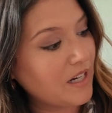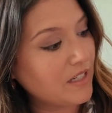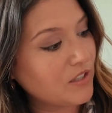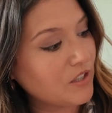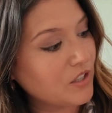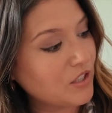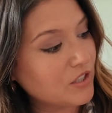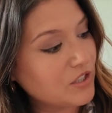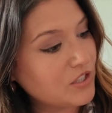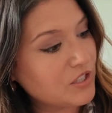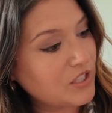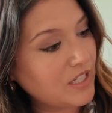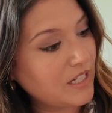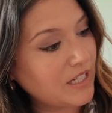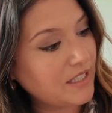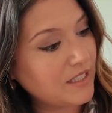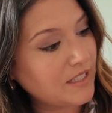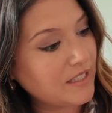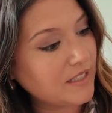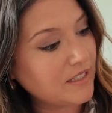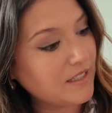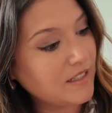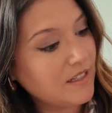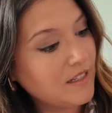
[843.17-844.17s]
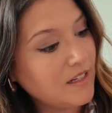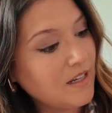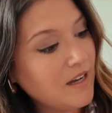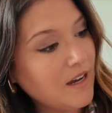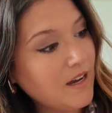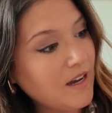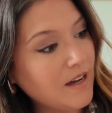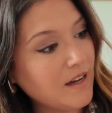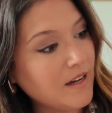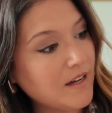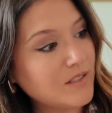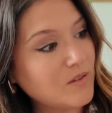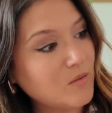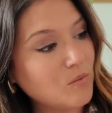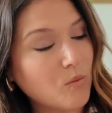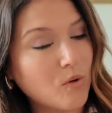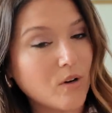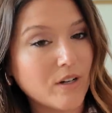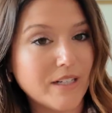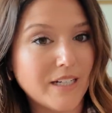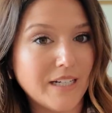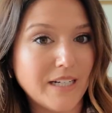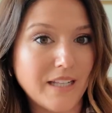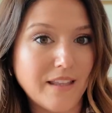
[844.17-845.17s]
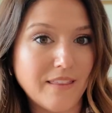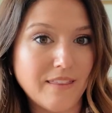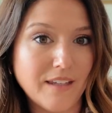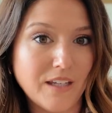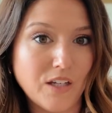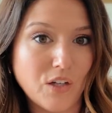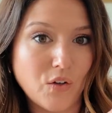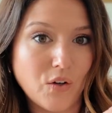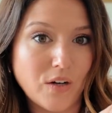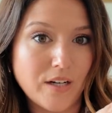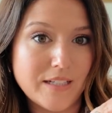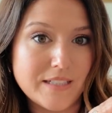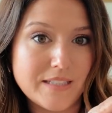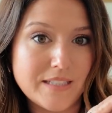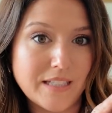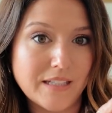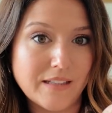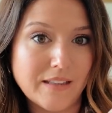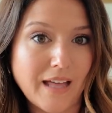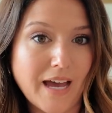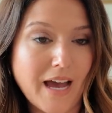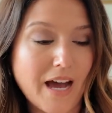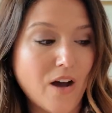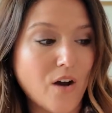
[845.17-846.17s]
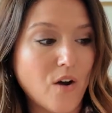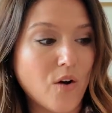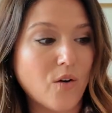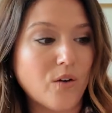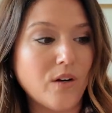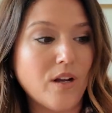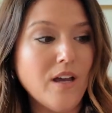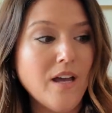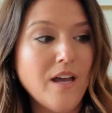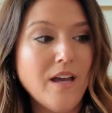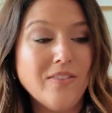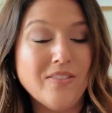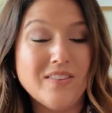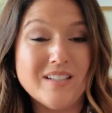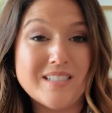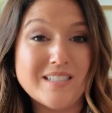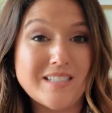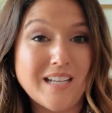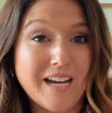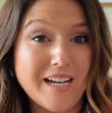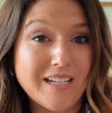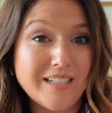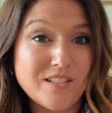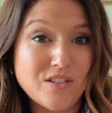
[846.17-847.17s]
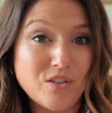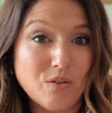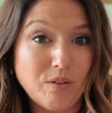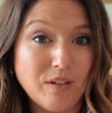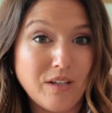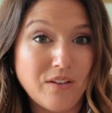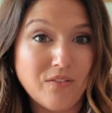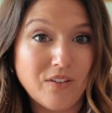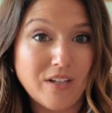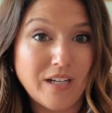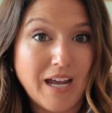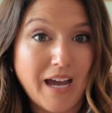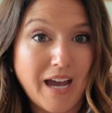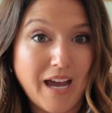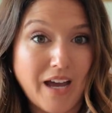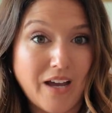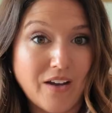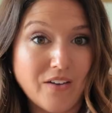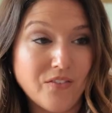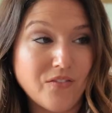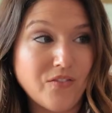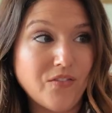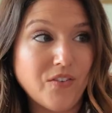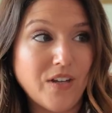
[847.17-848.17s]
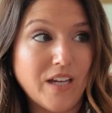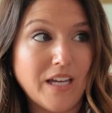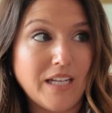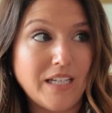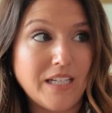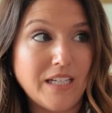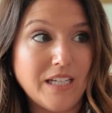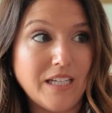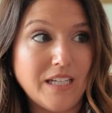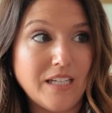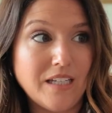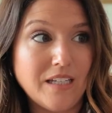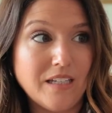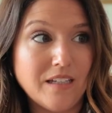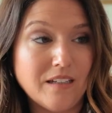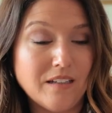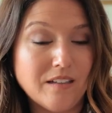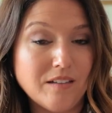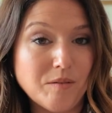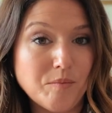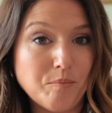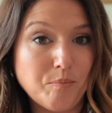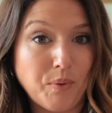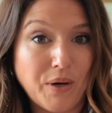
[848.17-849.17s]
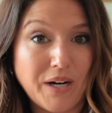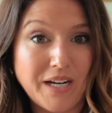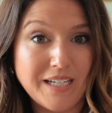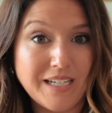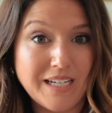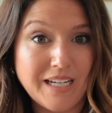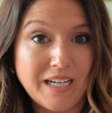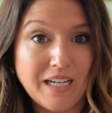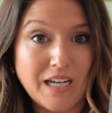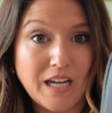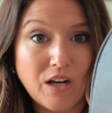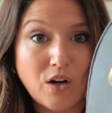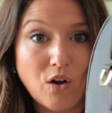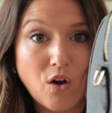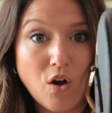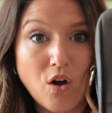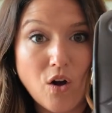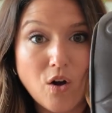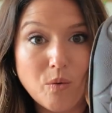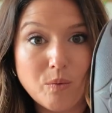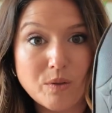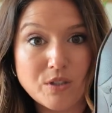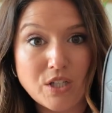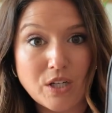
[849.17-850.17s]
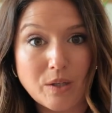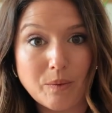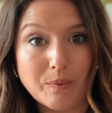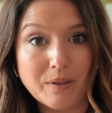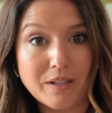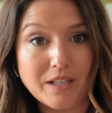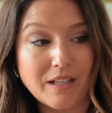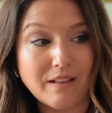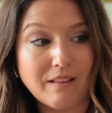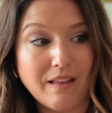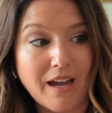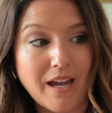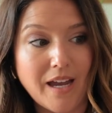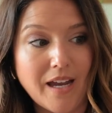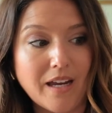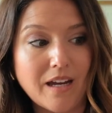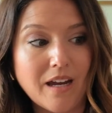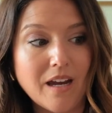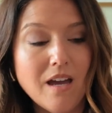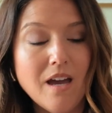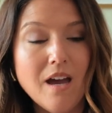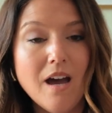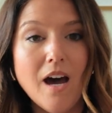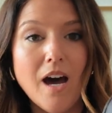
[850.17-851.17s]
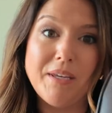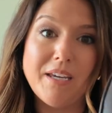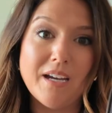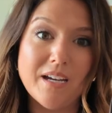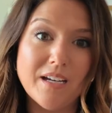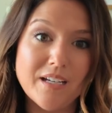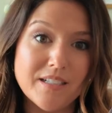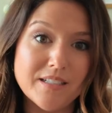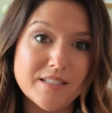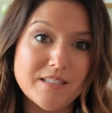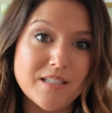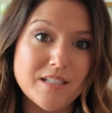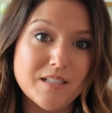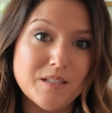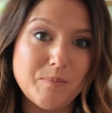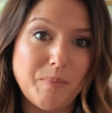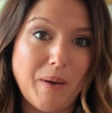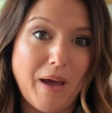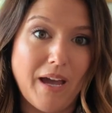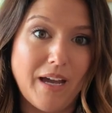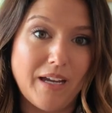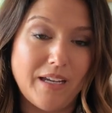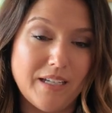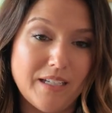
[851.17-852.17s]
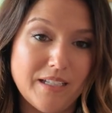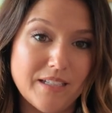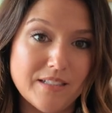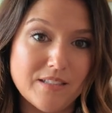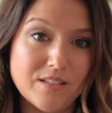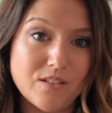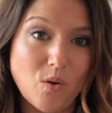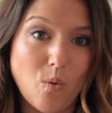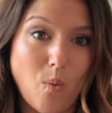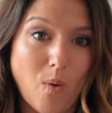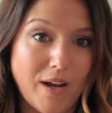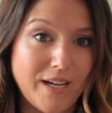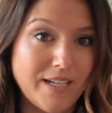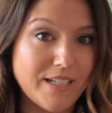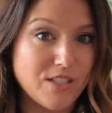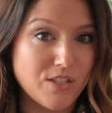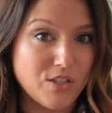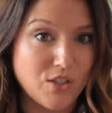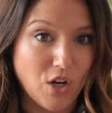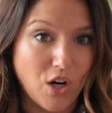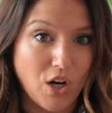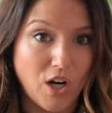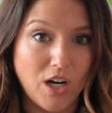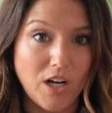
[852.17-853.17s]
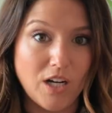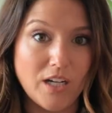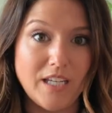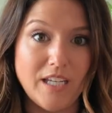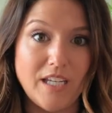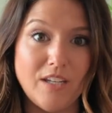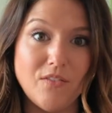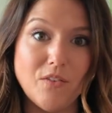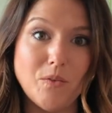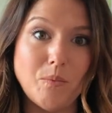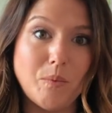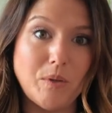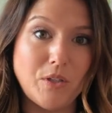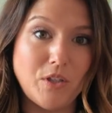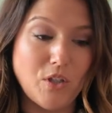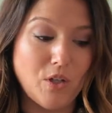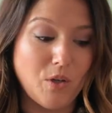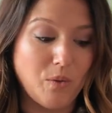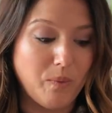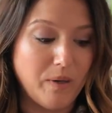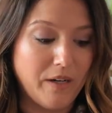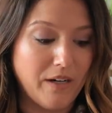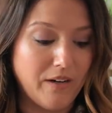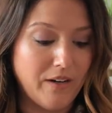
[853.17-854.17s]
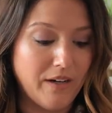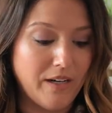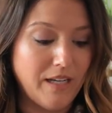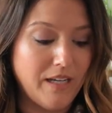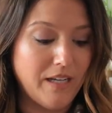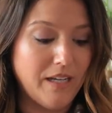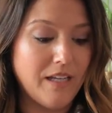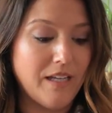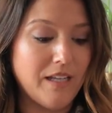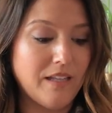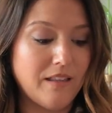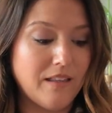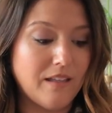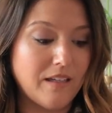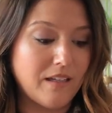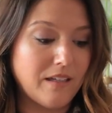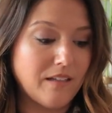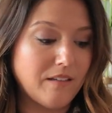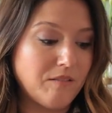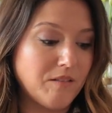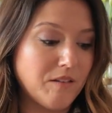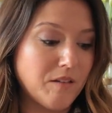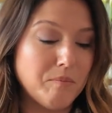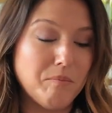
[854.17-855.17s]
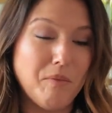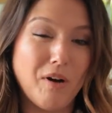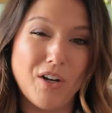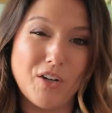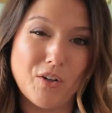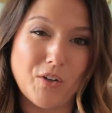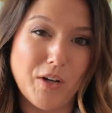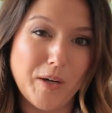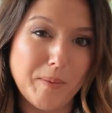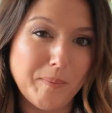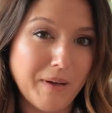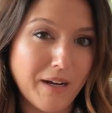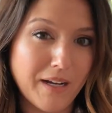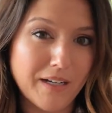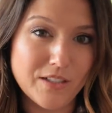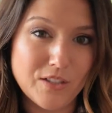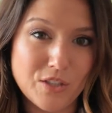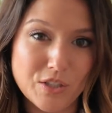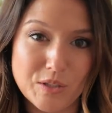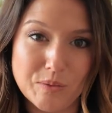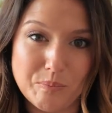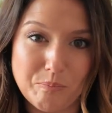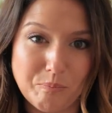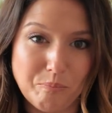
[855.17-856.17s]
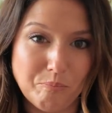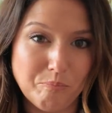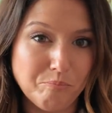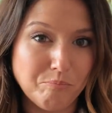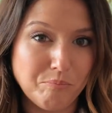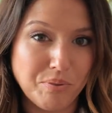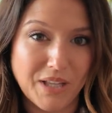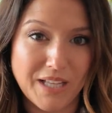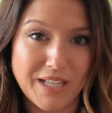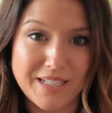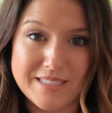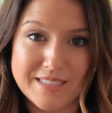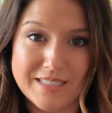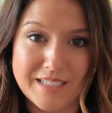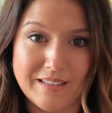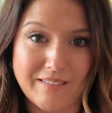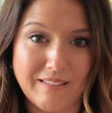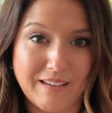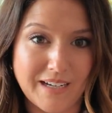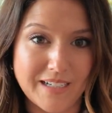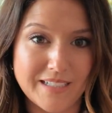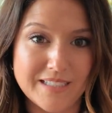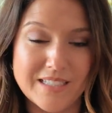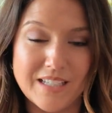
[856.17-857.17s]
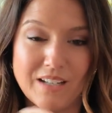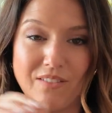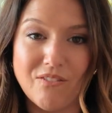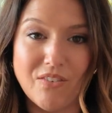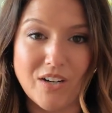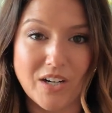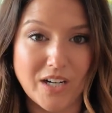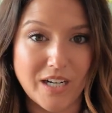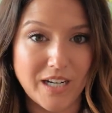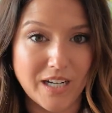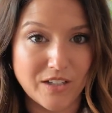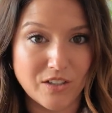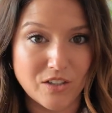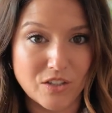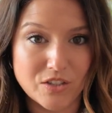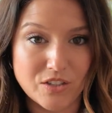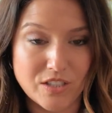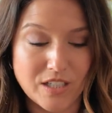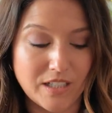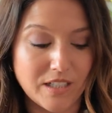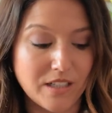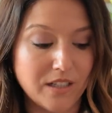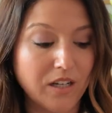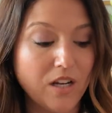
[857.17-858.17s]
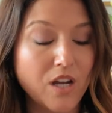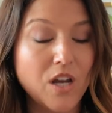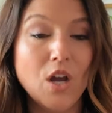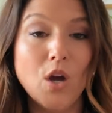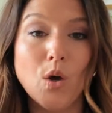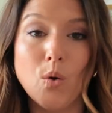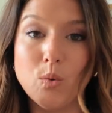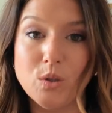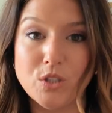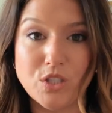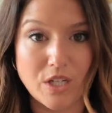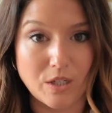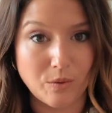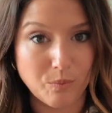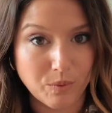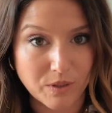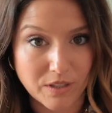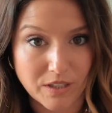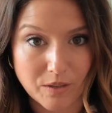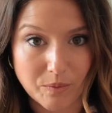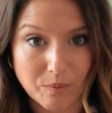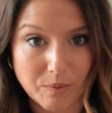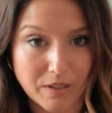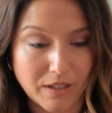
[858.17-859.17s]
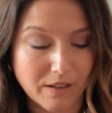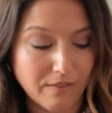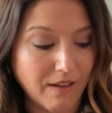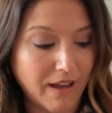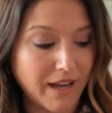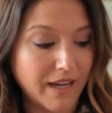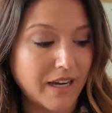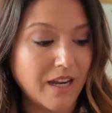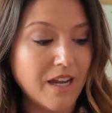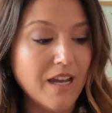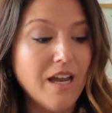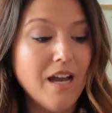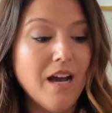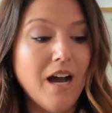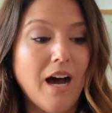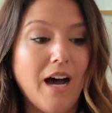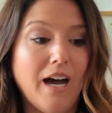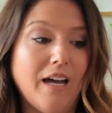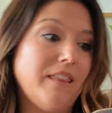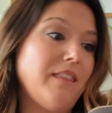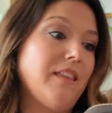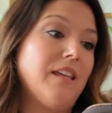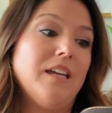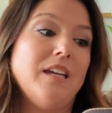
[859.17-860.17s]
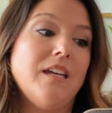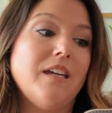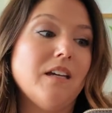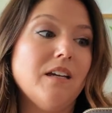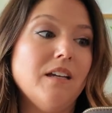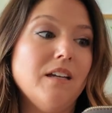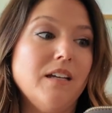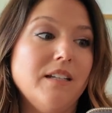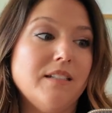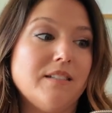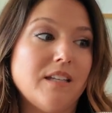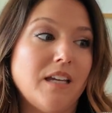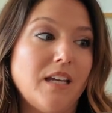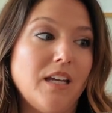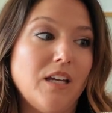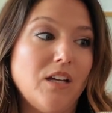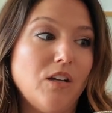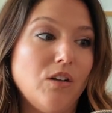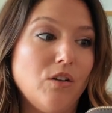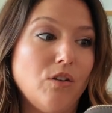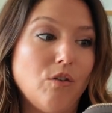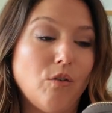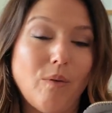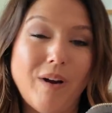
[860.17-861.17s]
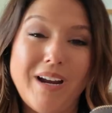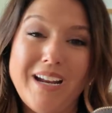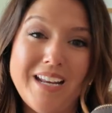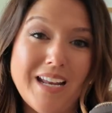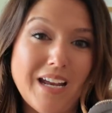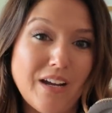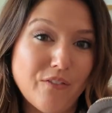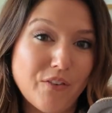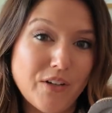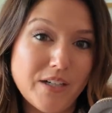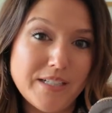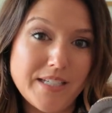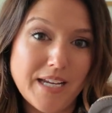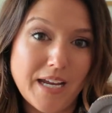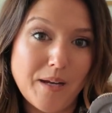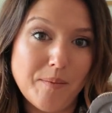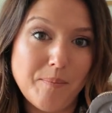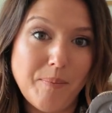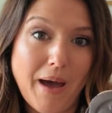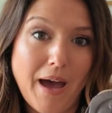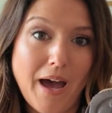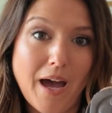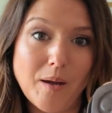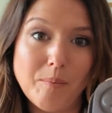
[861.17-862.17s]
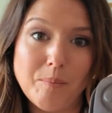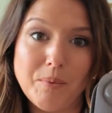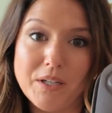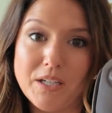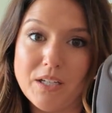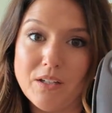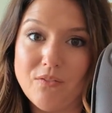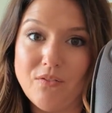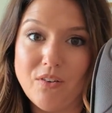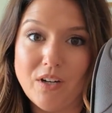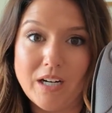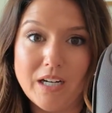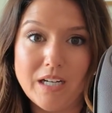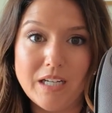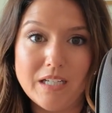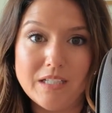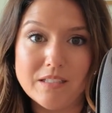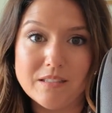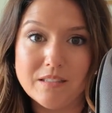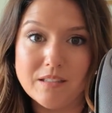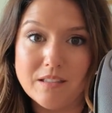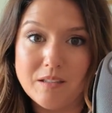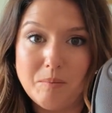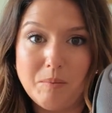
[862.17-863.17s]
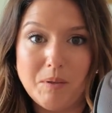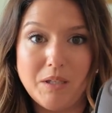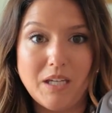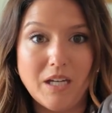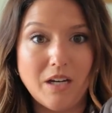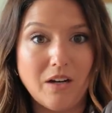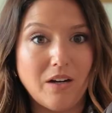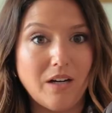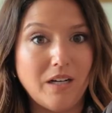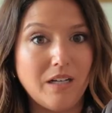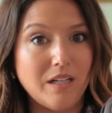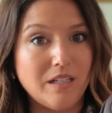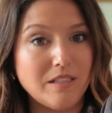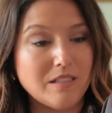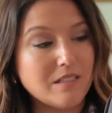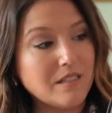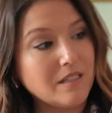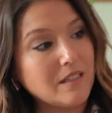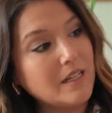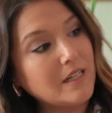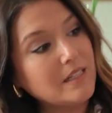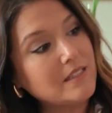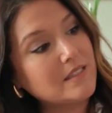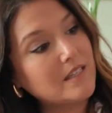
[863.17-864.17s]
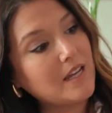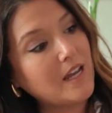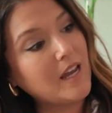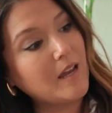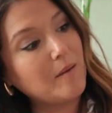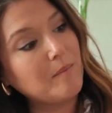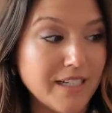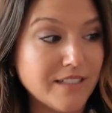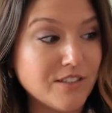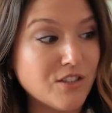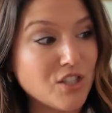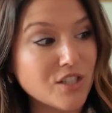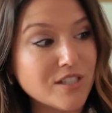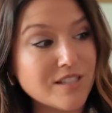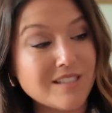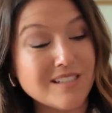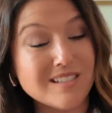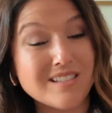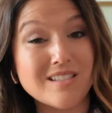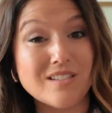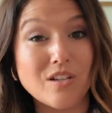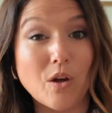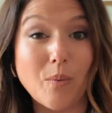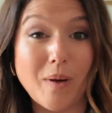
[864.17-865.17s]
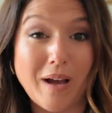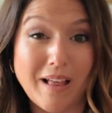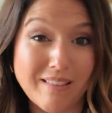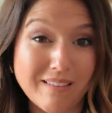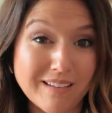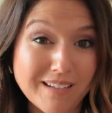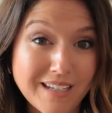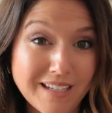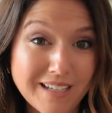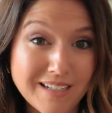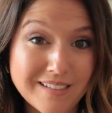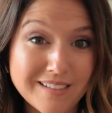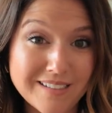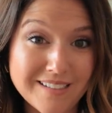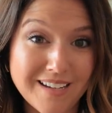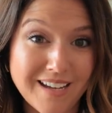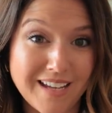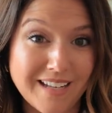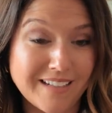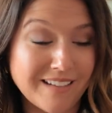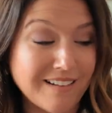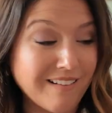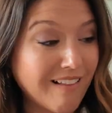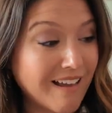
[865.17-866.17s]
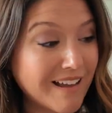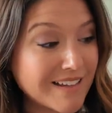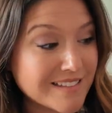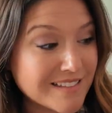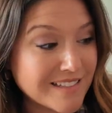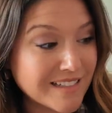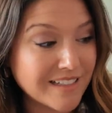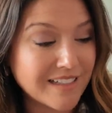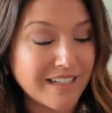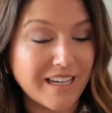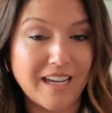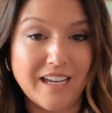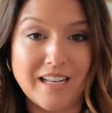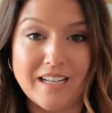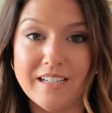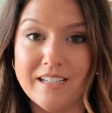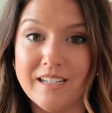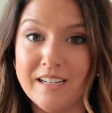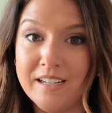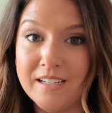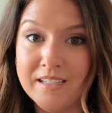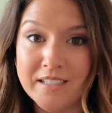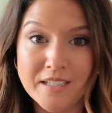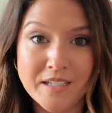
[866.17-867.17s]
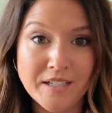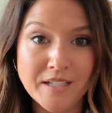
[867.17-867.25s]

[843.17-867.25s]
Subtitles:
understated. I didn't want anything crazy loud. The sides don't even have any branding at all, which I really like. And because this bag is quite dark, even when you're wearing it, the monogram kind of just blends in. Like I said, very understated, which I really, really like. I think it's a great everyday bag, but could very easily be carried into nighttime. It just is so elegant and classic, and